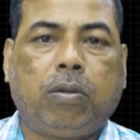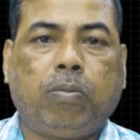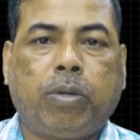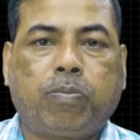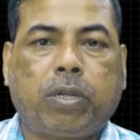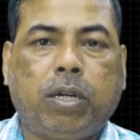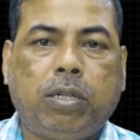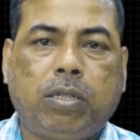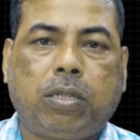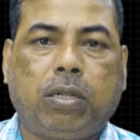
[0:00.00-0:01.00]

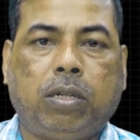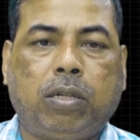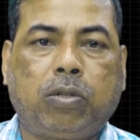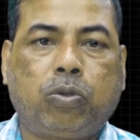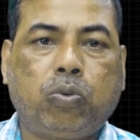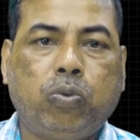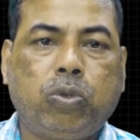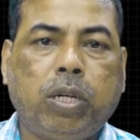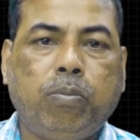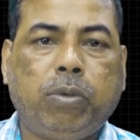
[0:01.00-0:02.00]
websites,
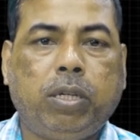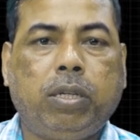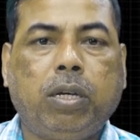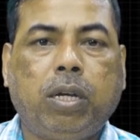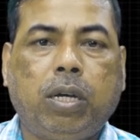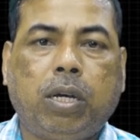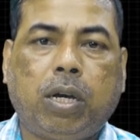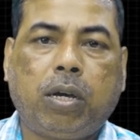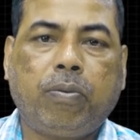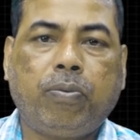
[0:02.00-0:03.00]
social media
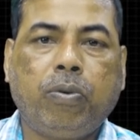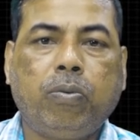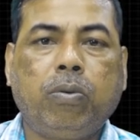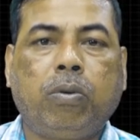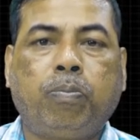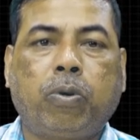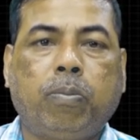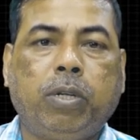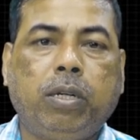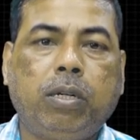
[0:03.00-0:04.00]
are few
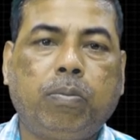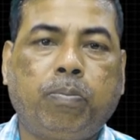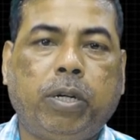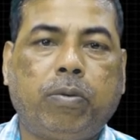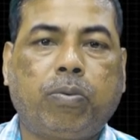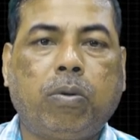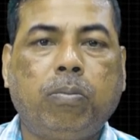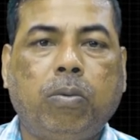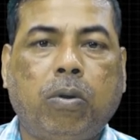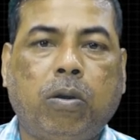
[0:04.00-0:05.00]
prominent
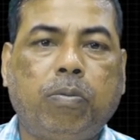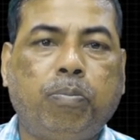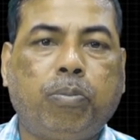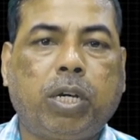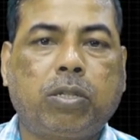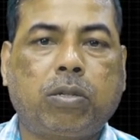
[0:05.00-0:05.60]
platforms of mass